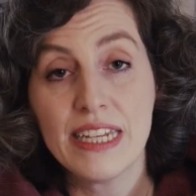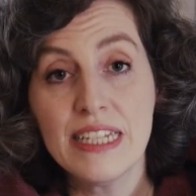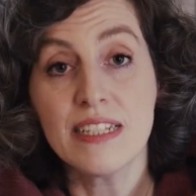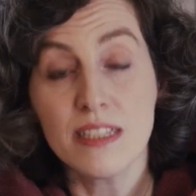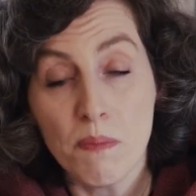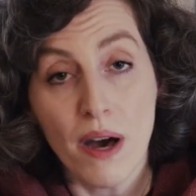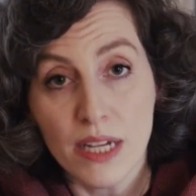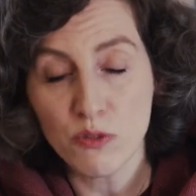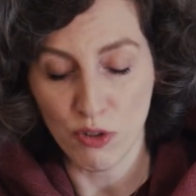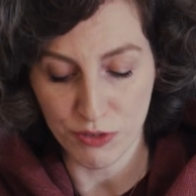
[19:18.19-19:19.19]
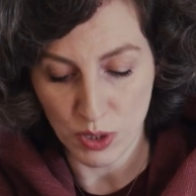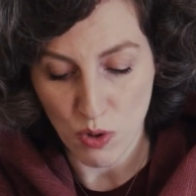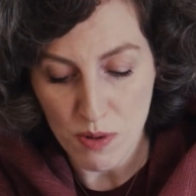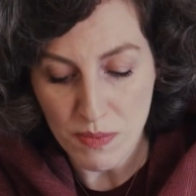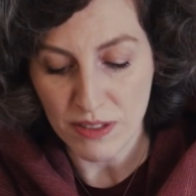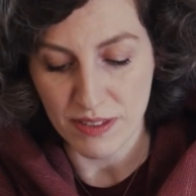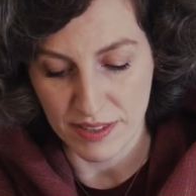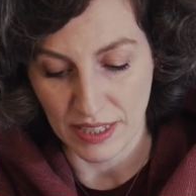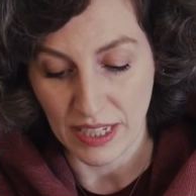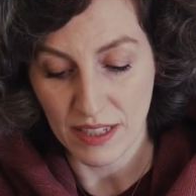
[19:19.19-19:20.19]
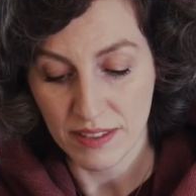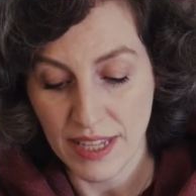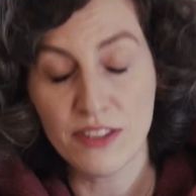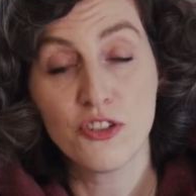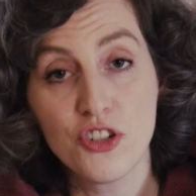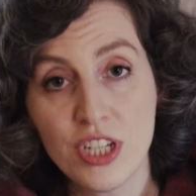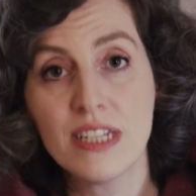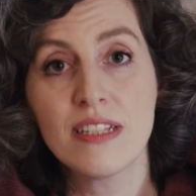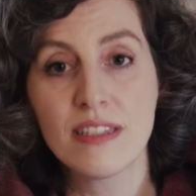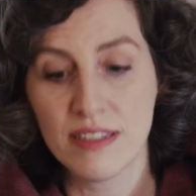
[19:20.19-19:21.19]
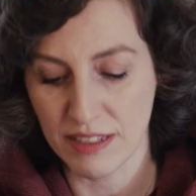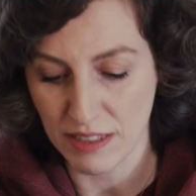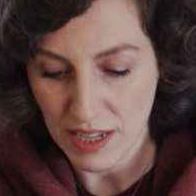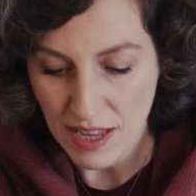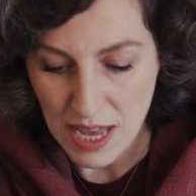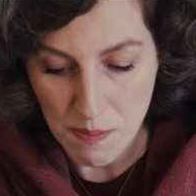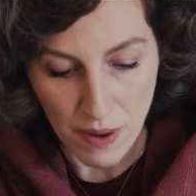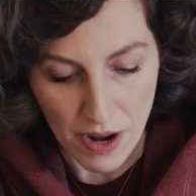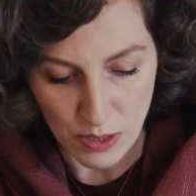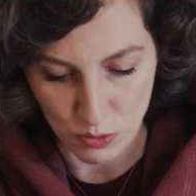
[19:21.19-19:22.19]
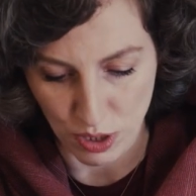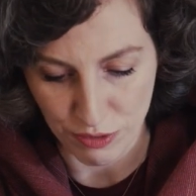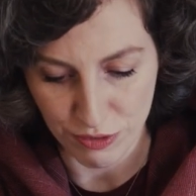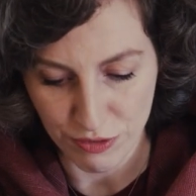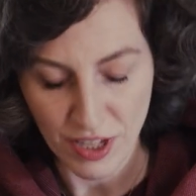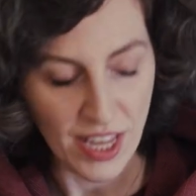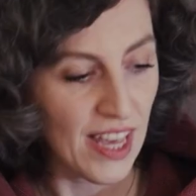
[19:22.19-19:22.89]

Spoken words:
in spite of the community that she is still a part of.